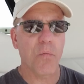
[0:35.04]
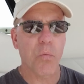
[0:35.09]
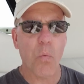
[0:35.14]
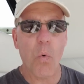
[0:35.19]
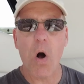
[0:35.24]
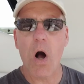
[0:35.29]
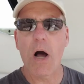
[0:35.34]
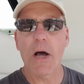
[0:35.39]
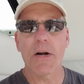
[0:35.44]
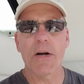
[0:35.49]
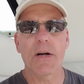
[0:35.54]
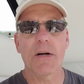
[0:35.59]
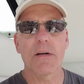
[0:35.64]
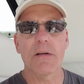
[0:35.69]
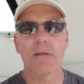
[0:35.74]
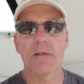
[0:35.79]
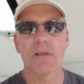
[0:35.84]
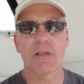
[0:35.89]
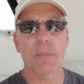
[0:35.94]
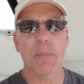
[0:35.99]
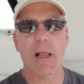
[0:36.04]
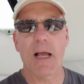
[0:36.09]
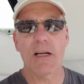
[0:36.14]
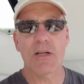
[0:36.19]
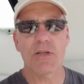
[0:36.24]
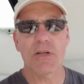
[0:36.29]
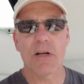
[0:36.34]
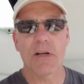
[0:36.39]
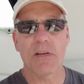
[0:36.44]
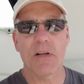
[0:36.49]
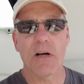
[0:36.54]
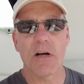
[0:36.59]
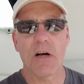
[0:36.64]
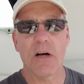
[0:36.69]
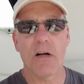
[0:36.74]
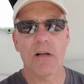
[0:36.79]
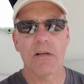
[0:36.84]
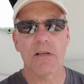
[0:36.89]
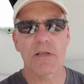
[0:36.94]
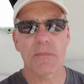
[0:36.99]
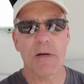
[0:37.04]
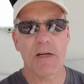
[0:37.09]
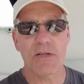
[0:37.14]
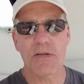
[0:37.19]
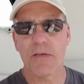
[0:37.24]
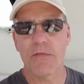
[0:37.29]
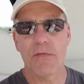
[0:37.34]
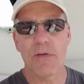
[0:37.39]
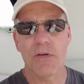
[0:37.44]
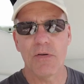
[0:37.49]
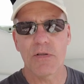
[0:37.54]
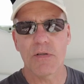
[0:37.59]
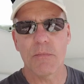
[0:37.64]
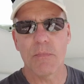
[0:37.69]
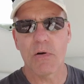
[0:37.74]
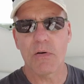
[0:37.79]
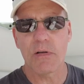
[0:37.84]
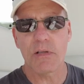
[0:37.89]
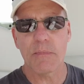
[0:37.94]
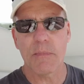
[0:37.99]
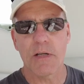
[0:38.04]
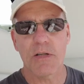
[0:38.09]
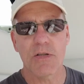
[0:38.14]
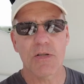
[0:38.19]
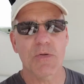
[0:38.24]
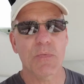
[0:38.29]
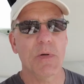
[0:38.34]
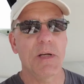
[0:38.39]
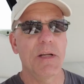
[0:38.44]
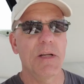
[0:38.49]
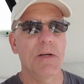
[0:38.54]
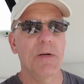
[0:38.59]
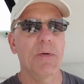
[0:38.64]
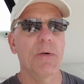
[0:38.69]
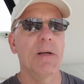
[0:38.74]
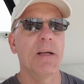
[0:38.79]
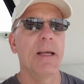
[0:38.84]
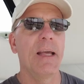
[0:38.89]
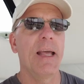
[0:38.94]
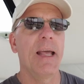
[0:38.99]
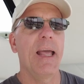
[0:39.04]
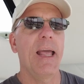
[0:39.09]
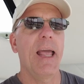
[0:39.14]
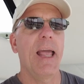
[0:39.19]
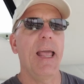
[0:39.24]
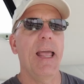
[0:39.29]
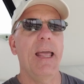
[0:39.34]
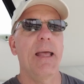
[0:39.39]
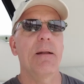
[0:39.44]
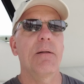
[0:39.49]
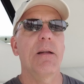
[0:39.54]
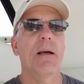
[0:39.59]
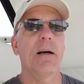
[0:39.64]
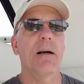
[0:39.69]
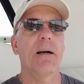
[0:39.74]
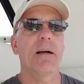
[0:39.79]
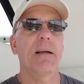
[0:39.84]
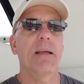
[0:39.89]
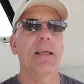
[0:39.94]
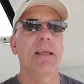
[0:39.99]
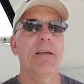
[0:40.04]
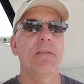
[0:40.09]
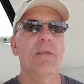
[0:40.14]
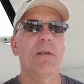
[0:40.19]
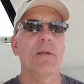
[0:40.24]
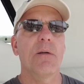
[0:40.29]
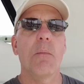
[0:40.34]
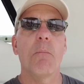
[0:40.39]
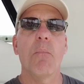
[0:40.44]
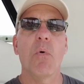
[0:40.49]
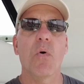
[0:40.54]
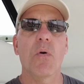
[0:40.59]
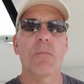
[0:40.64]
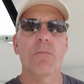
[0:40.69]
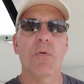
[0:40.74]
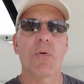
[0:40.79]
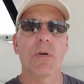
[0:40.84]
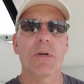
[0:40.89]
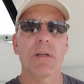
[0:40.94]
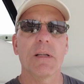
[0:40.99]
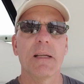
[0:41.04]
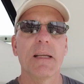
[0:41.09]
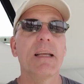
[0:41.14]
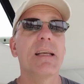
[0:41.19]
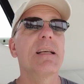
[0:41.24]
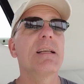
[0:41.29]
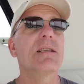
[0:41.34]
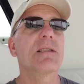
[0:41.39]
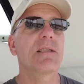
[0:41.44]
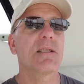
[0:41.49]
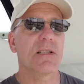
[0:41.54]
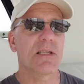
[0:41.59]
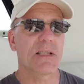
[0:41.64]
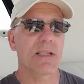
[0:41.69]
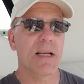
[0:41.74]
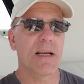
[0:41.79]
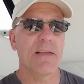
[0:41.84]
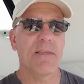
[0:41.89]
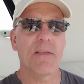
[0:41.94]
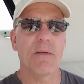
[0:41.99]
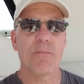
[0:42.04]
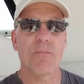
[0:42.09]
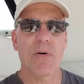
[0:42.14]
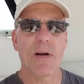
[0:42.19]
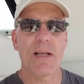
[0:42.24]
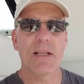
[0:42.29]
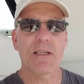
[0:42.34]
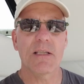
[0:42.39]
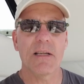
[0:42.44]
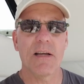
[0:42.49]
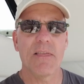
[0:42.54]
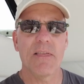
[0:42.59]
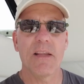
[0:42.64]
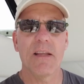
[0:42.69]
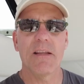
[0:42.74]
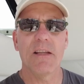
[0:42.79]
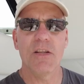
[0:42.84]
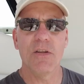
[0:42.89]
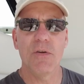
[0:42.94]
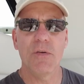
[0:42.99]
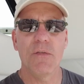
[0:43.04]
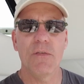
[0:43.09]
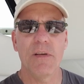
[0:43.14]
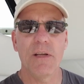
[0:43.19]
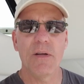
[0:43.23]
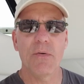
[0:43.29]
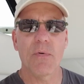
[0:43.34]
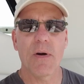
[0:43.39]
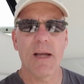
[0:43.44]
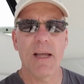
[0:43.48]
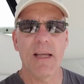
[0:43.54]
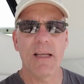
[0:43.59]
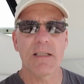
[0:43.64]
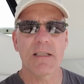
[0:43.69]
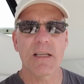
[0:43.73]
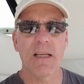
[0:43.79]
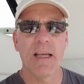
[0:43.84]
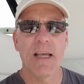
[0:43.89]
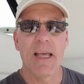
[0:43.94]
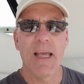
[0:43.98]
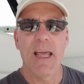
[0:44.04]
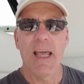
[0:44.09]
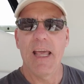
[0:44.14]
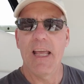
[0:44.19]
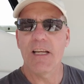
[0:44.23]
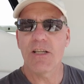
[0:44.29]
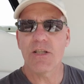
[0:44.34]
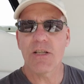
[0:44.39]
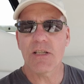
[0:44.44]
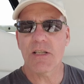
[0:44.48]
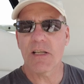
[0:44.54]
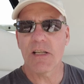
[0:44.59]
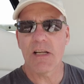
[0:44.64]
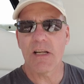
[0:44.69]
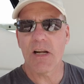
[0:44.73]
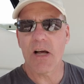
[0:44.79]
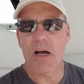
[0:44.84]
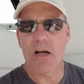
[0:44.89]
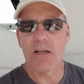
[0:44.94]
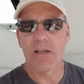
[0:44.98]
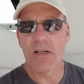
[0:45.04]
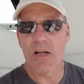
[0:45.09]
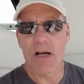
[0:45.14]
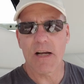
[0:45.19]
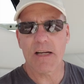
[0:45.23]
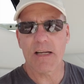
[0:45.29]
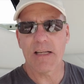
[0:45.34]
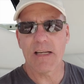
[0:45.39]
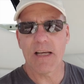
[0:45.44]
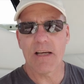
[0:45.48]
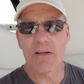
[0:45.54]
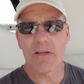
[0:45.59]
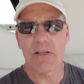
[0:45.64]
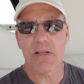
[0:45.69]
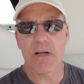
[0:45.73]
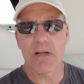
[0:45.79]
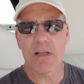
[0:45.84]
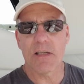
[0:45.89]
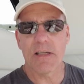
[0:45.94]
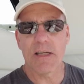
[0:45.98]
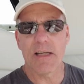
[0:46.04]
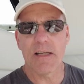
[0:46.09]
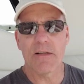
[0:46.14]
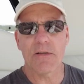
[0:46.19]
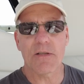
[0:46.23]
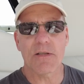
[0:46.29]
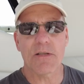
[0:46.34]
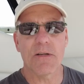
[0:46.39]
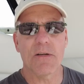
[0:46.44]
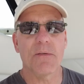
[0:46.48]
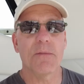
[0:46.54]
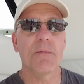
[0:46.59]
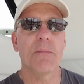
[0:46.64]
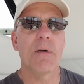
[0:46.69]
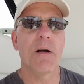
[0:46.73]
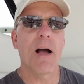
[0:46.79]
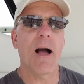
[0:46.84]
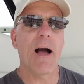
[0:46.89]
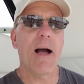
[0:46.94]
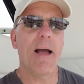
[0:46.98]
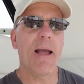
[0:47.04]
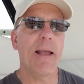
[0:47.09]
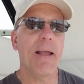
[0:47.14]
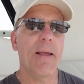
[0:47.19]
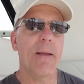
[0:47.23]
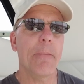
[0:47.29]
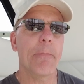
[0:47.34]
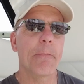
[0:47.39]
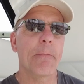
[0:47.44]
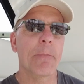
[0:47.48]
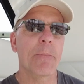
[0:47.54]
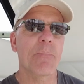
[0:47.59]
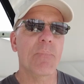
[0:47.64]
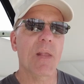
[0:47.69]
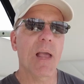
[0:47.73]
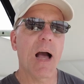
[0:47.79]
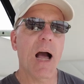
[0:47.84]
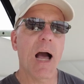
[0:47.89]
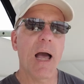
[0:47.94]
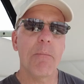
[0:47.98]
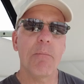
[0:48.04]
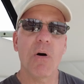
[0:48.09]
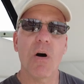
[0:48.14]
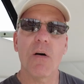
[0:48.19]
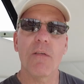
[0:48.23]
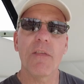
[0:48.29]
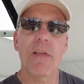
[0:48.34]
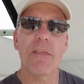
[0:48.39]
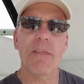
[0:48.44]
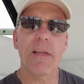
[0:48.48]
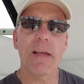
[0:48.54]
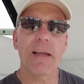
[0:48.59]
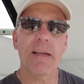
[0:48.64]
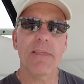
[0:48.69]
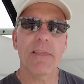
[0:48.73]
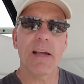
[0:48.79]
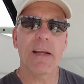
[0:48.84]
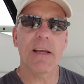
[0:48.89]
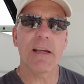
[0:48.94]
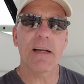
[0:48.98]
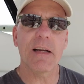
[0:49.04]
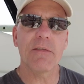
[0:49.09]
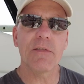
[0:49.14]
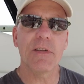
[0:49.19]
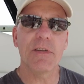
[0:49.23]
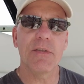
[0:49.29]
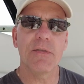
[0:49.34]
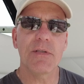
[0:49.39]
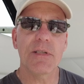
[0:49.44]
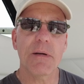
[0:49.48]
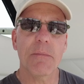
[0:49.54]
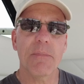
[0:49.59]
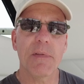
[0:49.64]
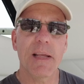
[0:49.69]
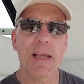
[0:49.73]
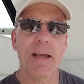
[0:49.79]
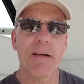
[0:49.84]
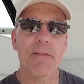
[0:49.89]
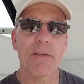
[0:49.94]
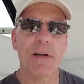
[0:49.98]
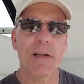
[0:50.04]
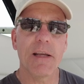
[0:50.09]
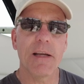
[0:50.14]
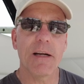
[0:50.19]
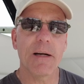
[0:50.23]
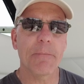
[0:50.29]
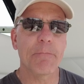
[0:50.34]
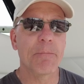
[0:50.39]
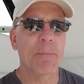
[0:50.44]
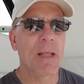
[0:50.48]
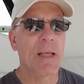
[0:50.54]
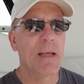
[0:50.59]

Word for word: water splashing on the hull, especially if you use the boat as much as we do, and even more importantly is the sun, the bright sun, the UV rays. It's just going to knock it down, dull it down. So I'm of the thinking that you're going to have to do something every year